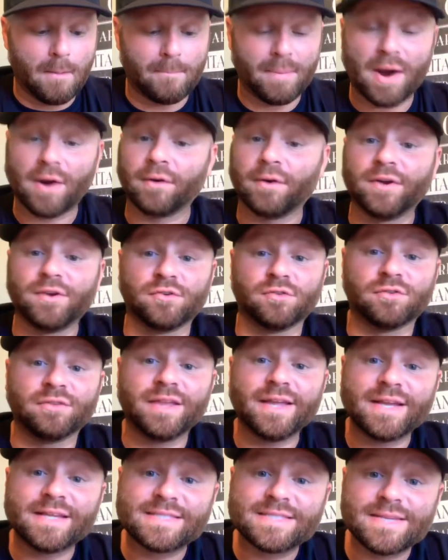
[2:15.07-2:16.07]
Power Rangers
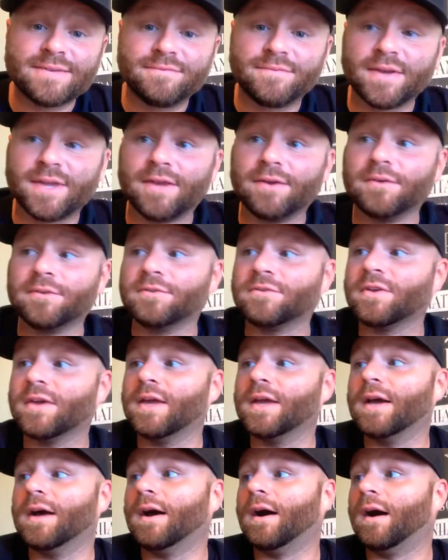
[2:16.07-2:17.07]
Legacy figures,
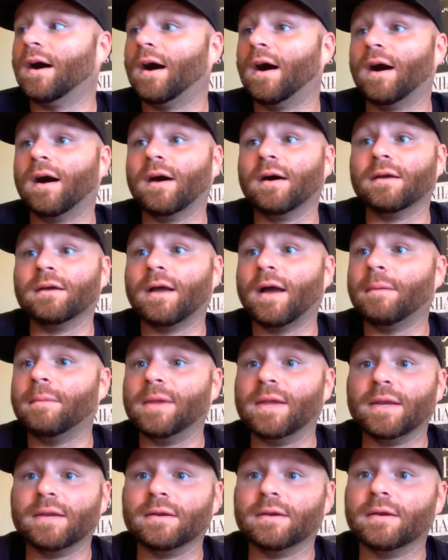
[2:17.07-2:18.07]
I
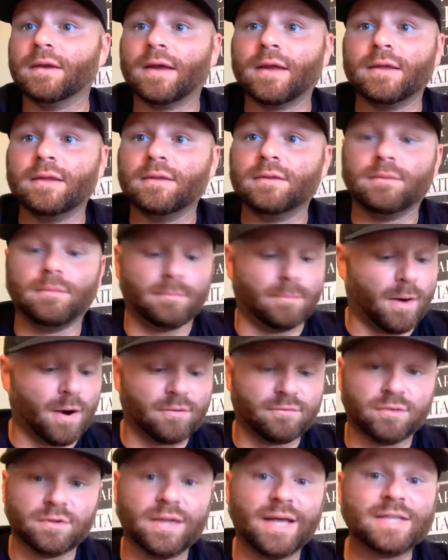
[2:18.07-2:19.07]
mean,
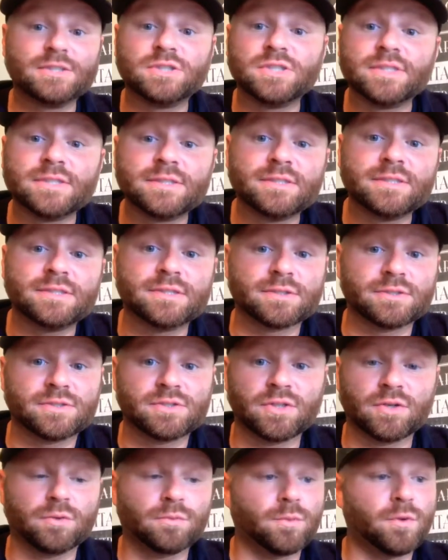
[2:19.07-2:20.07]
Marvel Legends, there's
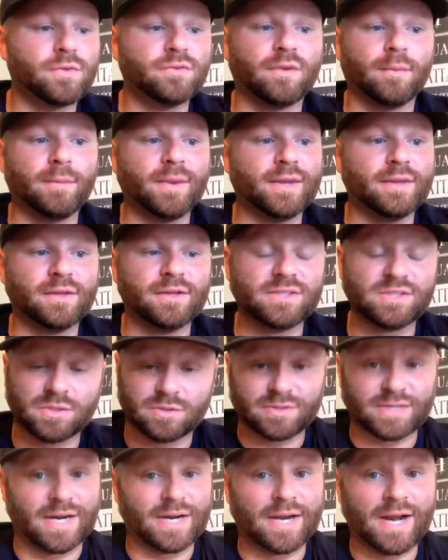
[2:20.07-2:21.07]
certain ones, I mean, the list
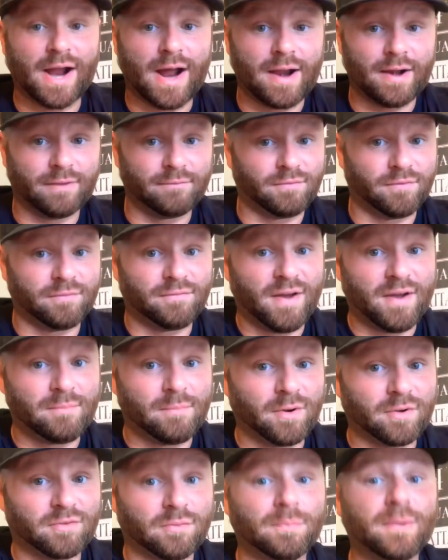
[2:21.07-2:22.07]
goes on, and for
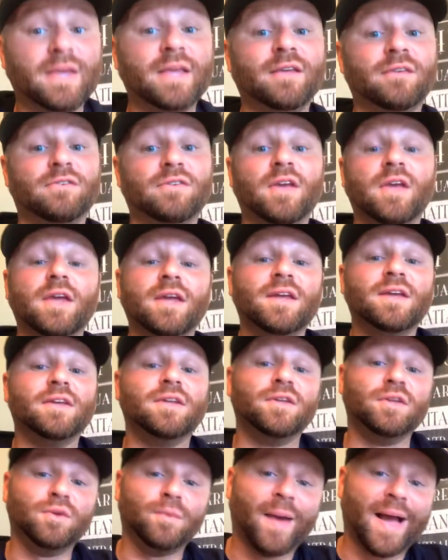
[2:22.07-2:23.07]
$5 a piece,
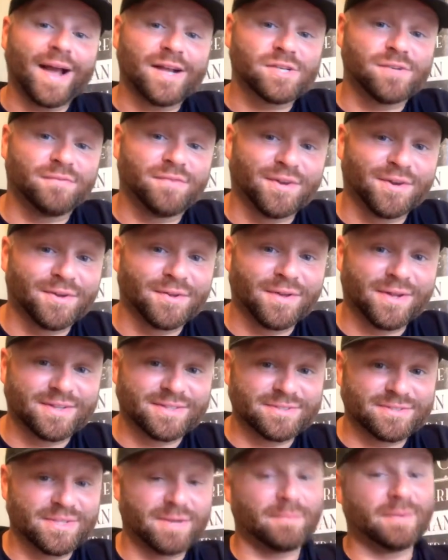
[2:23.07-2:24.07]
you action figure
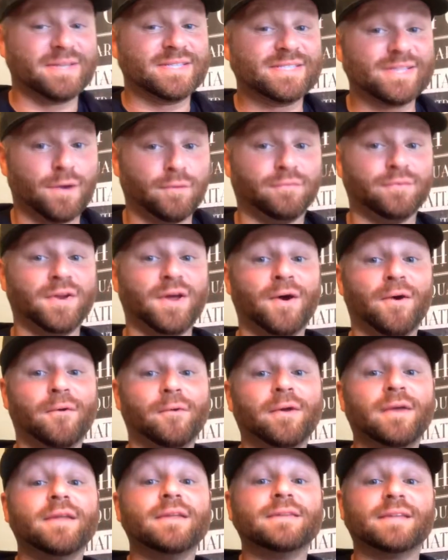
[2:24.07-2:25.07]
collectors like myself
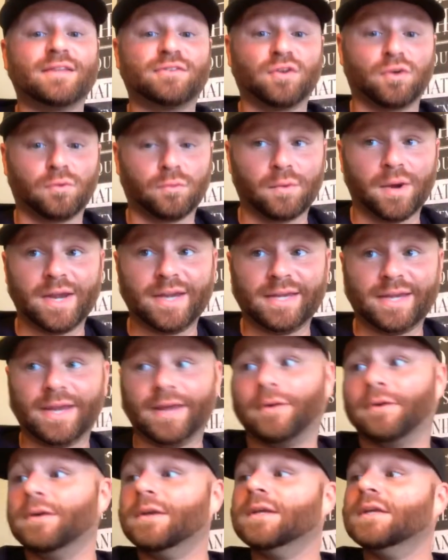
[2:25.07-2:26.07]
know that's a great
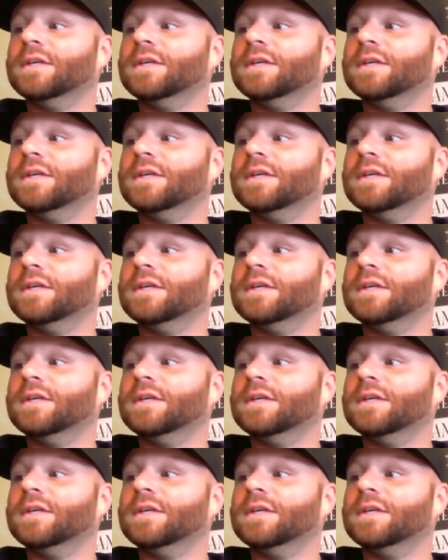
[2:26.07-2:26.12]
deal.